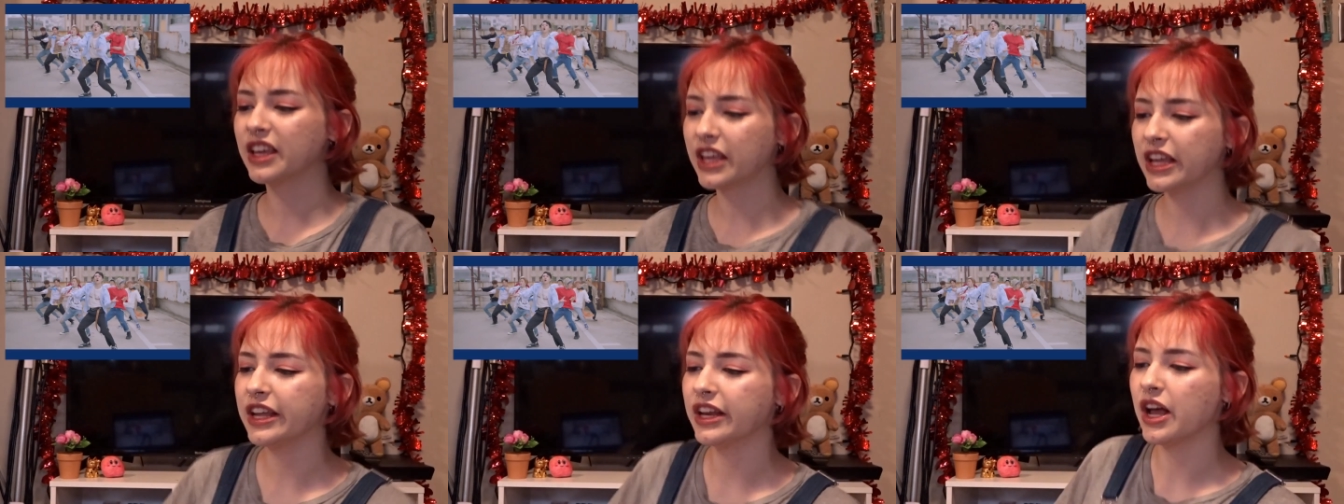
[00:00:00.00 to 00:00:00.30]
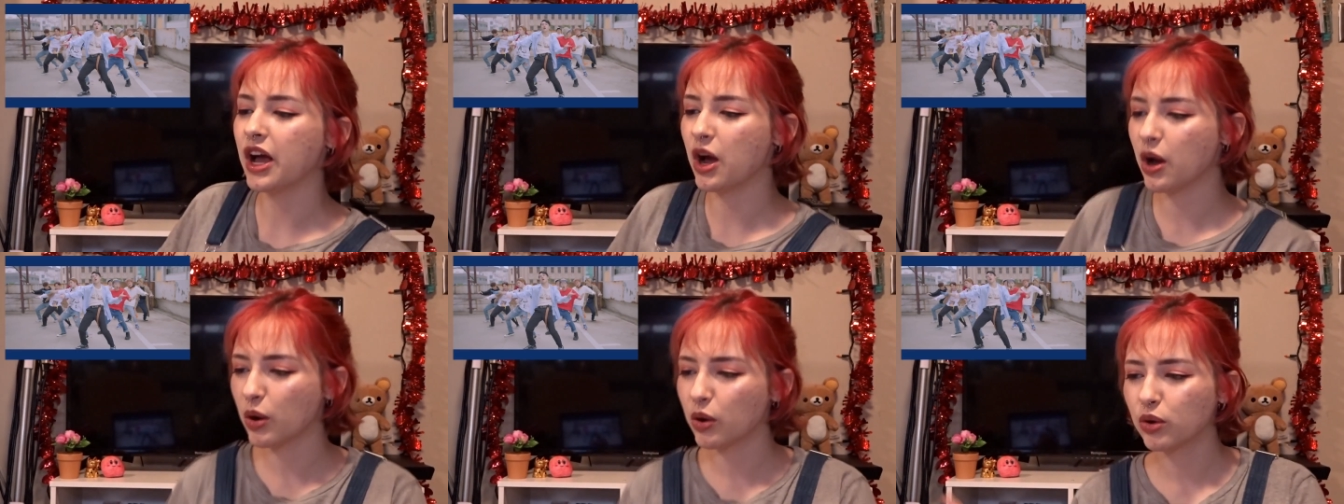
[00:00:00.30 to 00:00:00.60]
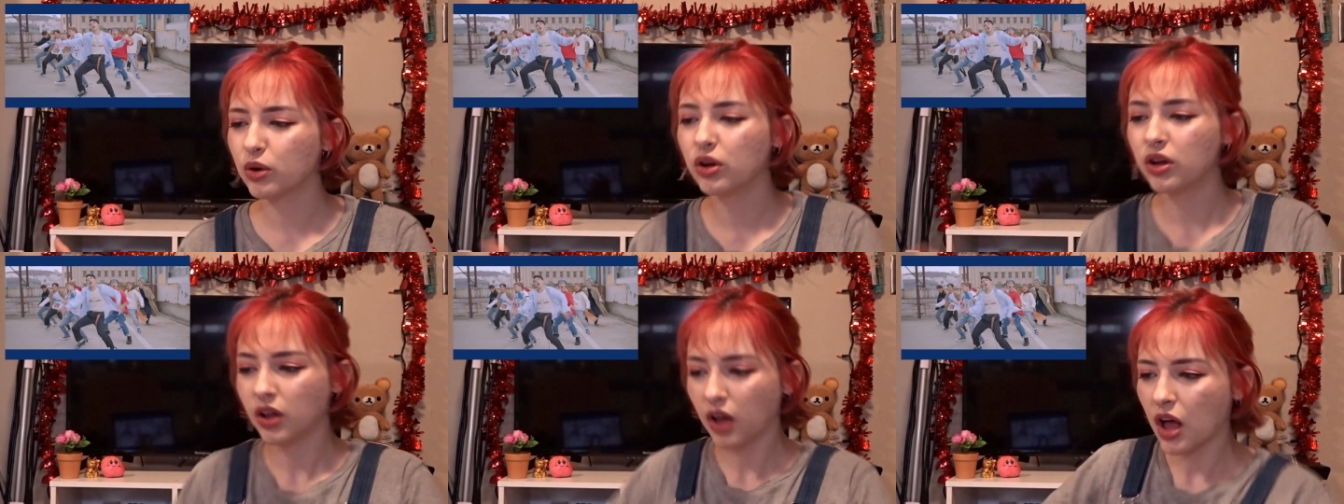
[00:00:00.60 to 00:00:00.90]

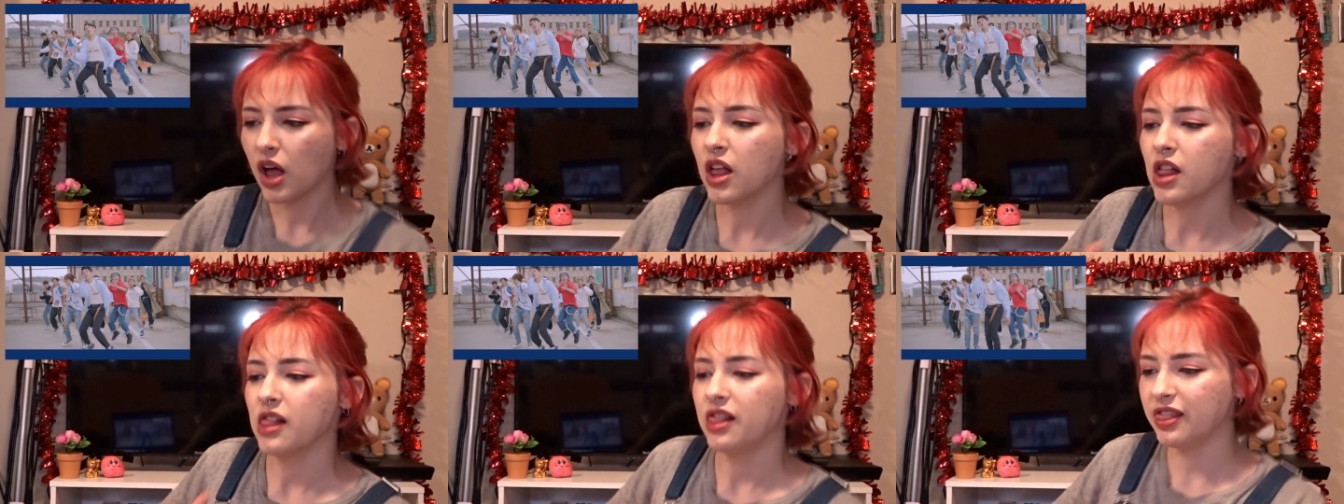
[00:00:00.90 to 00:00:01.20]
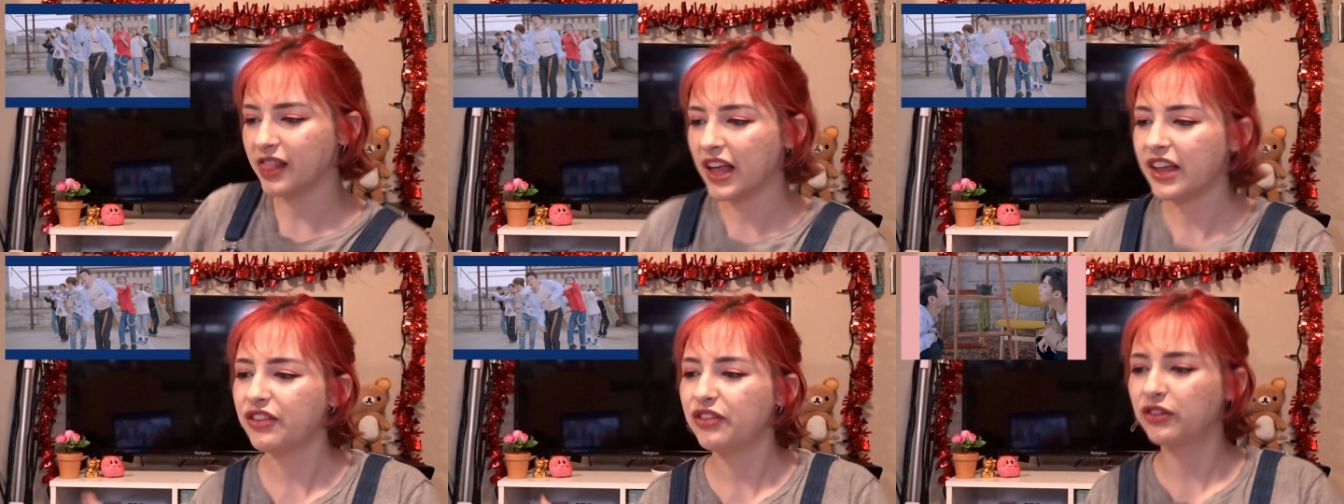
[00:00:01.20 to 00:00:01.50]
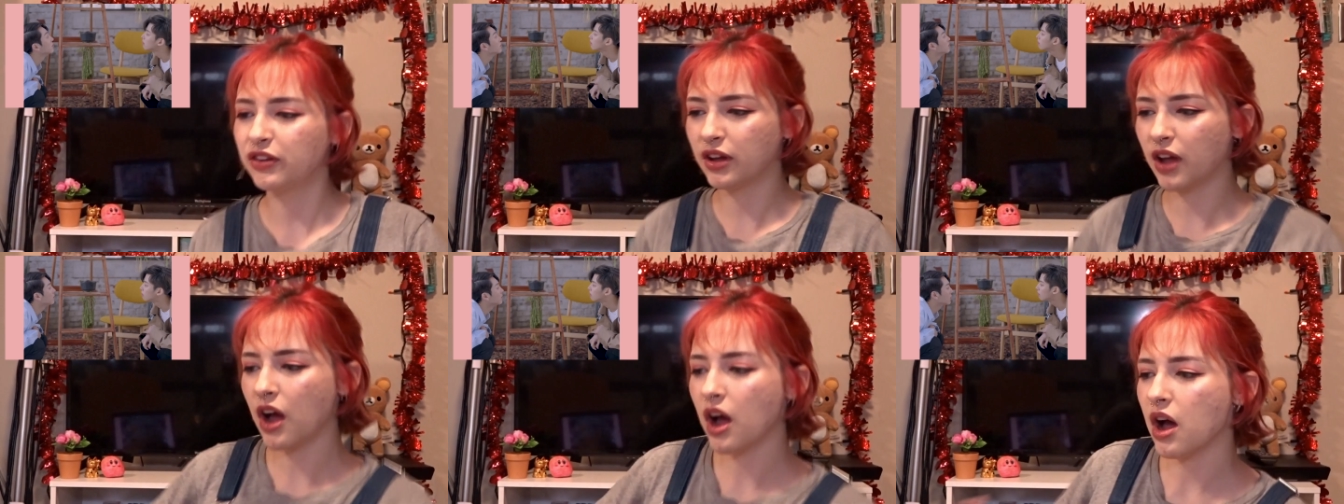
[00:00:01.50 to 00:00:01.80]
Kino,
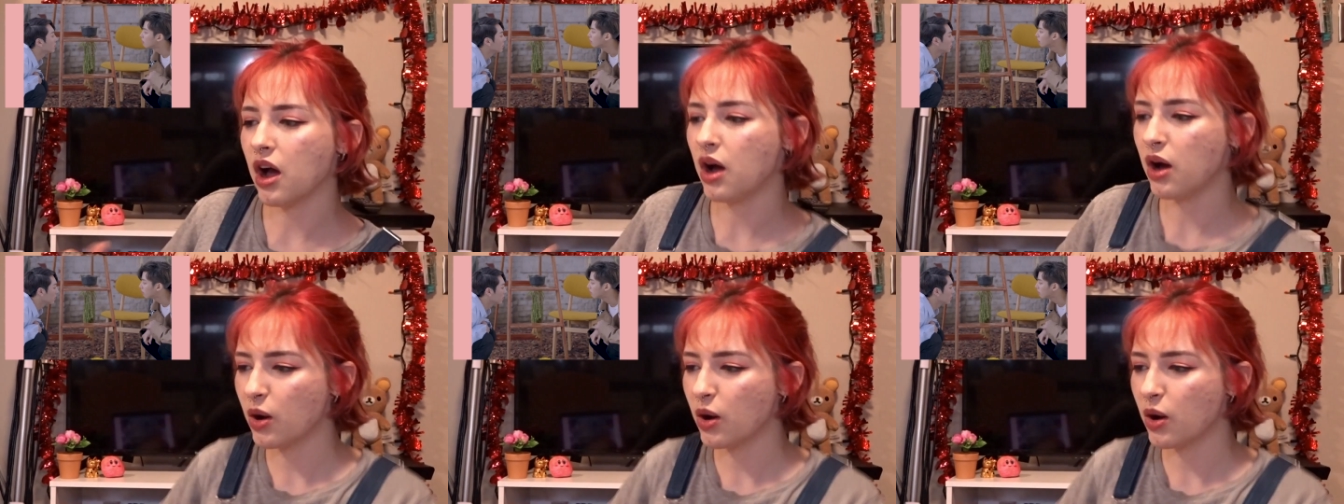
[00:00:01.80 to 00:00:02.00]
let's go!